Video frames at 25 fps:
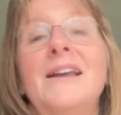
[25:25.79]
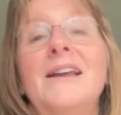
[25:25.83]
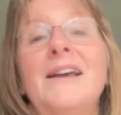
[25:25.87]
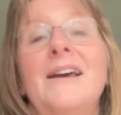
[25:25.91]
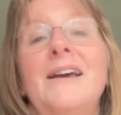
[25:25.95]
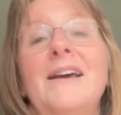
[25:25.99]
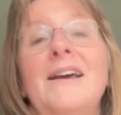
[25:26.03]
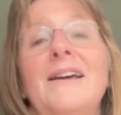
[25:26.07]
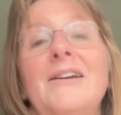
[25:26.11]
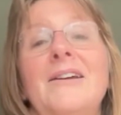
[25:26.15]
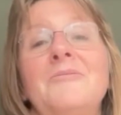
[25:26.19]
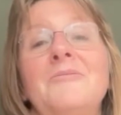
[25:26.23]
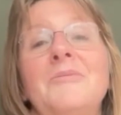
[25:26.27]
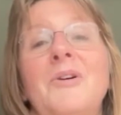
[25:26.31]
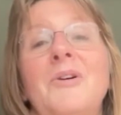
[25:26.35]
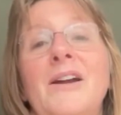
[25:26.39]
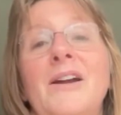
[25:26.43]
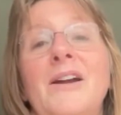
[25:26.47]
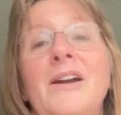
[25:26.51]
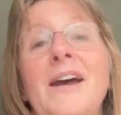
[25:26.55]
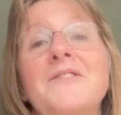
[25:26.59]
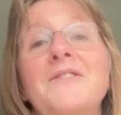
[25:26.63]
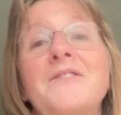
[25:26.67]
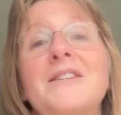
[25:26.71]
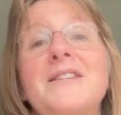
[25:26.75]
But I
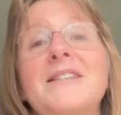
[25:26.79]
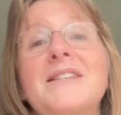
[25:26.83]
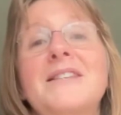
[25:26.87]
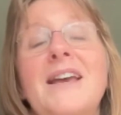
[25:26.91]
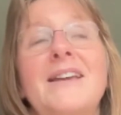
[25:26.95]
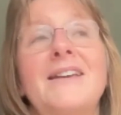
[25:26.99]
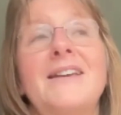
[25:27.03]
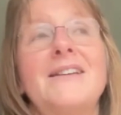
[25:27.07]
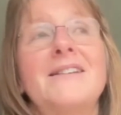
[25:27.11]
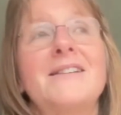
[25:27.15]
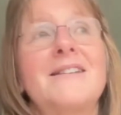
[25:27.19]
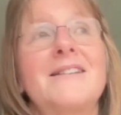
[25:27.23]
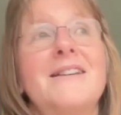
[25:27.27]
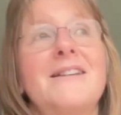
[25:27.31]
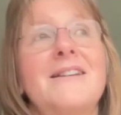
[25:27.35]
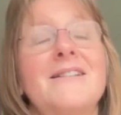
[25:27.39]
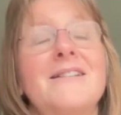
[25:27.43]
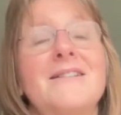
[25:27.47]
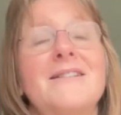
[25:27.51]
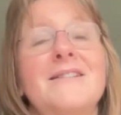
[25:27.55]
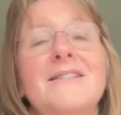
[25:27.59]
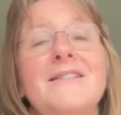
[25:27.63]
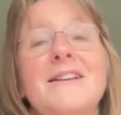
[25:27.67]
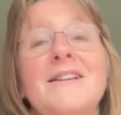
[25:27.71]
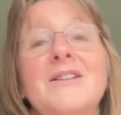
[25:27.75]
have to say,
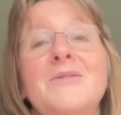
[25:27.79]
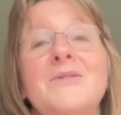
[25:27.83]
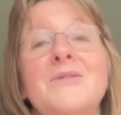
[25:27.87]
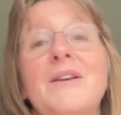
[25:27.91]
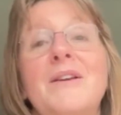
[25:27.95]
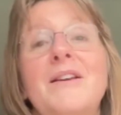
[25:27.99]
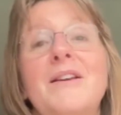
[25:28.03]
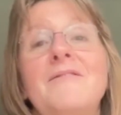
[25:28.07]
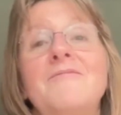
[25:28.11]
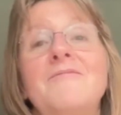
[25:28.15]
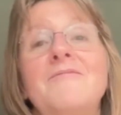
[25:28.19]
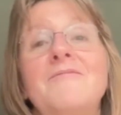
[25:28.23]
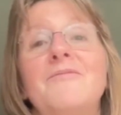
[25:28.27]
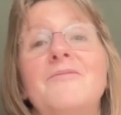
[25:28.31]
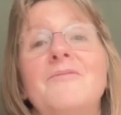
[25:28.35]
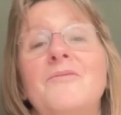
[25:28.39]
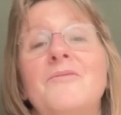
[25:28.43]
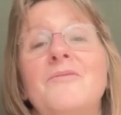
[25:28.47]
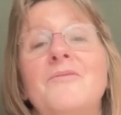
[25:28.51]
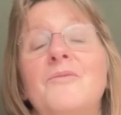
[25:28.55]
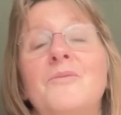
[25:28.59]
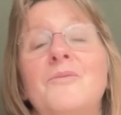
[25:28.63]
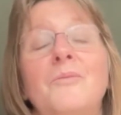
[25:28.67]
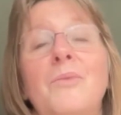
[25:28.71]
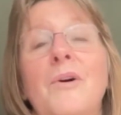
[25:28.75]
it's been
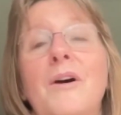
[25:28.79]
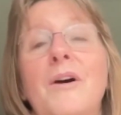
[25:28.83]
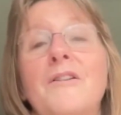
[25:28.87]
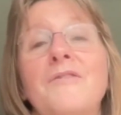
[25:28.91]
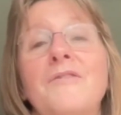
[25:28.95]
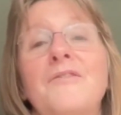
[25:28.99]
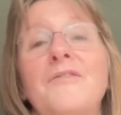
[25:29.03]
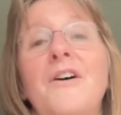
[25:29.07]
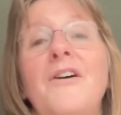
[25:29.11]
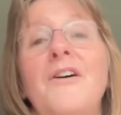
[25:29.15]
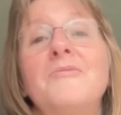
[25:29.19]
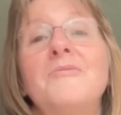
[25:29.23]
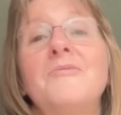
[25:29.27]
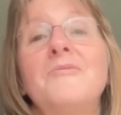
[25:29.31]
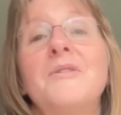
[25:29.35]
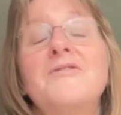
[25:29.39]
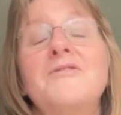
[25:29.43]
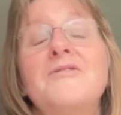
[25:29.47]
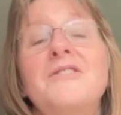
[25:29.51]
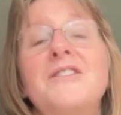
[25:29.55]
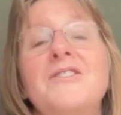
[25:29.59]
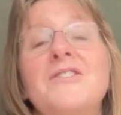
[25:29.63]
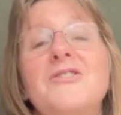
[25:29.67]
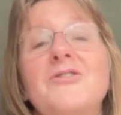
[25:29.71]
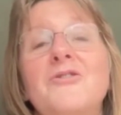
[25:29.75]
by far the most
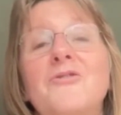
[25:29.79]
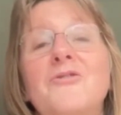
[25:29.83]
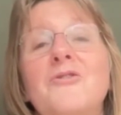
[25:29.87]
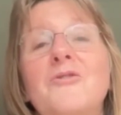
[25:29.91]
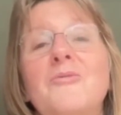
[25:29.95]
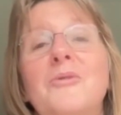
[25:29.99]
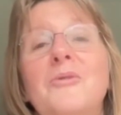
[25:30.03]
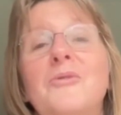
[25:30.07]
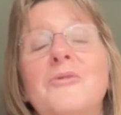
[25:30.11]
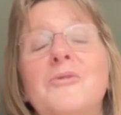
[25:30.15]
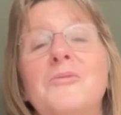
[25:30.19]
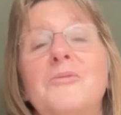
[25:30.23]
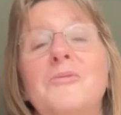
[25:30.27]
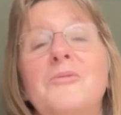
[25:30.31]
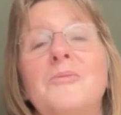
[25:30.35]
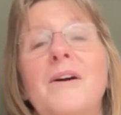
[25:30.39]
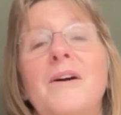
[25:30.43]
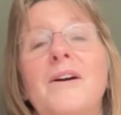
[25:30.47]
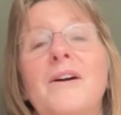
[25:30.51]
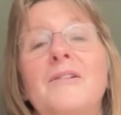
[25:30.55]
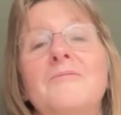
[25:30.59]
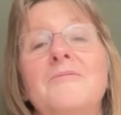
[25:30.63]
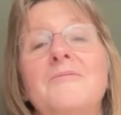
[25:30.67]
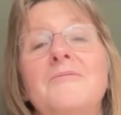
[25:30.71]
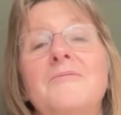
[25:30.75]
enjoyable
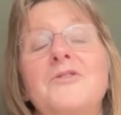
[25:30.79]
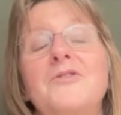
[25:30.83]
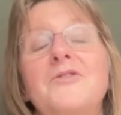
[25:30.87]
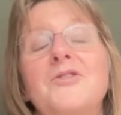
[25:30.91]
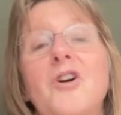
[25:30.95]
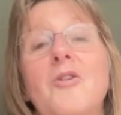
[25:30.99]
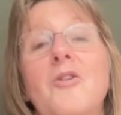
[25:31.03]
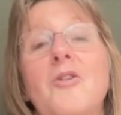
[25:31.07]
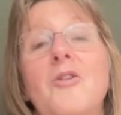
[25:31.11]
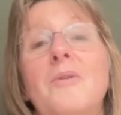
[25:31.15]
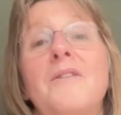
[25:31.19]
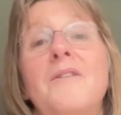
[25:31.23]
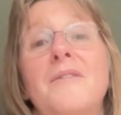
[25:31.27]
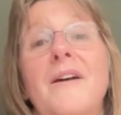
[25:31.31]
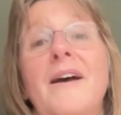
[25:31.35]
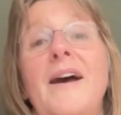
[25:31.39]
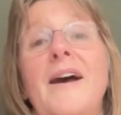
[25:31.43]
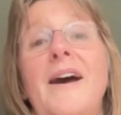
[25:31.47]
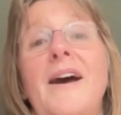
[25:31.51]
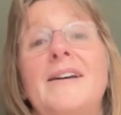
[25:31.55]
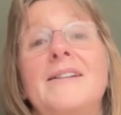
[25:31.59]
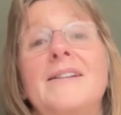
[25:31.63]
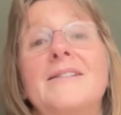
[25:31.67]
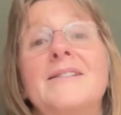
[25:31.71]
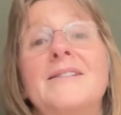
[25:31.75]
job I've
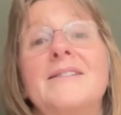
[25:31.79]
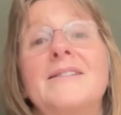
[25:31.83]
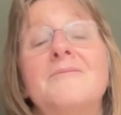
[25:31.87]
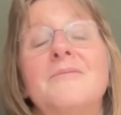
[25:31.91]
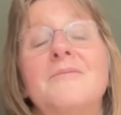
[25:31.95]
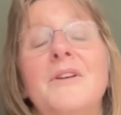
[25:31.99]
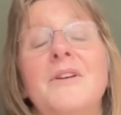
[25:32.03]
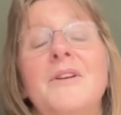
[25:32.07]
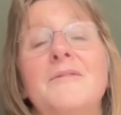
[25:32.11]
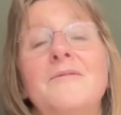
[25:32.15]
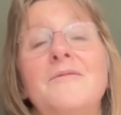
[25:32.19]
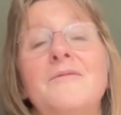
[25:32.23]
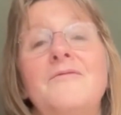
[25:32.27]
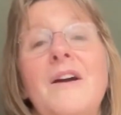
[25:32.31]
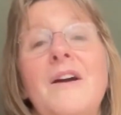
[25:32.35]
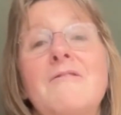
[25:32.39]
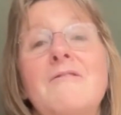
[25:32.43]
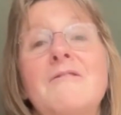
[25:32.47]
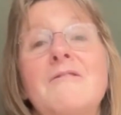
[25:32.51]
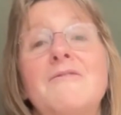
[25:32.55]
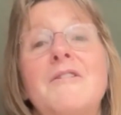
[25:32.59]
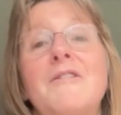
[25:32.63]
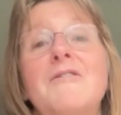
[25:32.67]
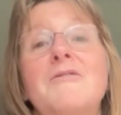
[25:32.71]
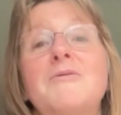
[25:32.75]
had, and very,
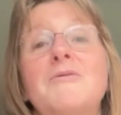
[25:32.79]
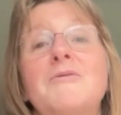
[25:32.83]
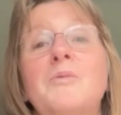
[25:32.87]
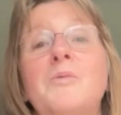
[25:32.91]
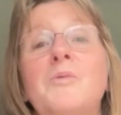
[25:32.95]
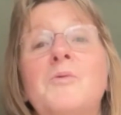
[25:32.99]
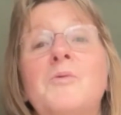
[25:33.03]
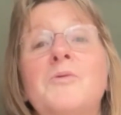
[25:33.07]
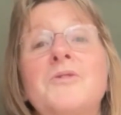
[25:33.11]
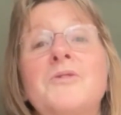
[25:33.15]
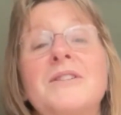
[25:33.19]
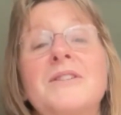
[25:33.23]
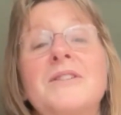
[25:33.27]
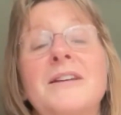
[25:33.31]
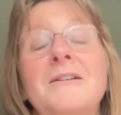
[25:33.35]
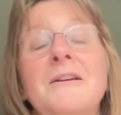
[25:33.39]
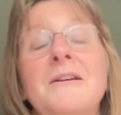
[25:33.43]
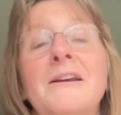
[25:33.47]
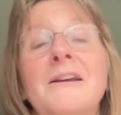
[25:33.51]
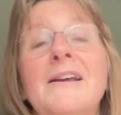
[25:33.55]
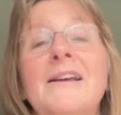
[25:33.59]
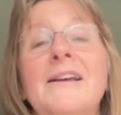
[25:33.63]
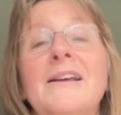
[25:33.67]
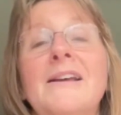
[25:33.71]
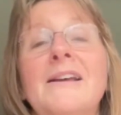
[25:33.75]
very rewarding.
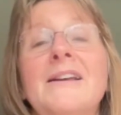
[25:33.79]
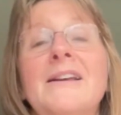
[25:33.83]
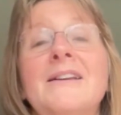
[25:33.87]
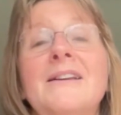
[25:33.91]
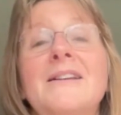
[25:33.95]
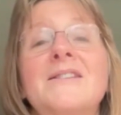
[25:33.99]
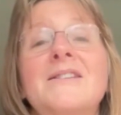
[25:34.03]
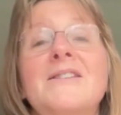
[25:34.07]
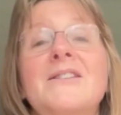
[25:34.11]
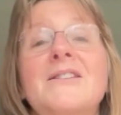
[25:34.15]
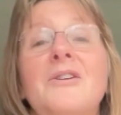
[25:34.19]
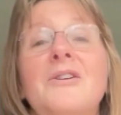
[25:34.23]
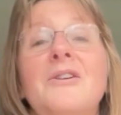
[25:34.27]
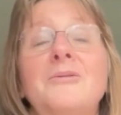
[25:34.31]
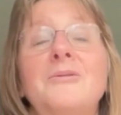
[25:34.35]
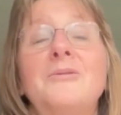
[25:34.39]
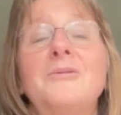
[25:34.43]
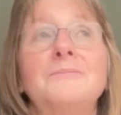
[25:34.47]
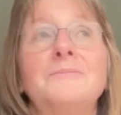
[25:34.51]
So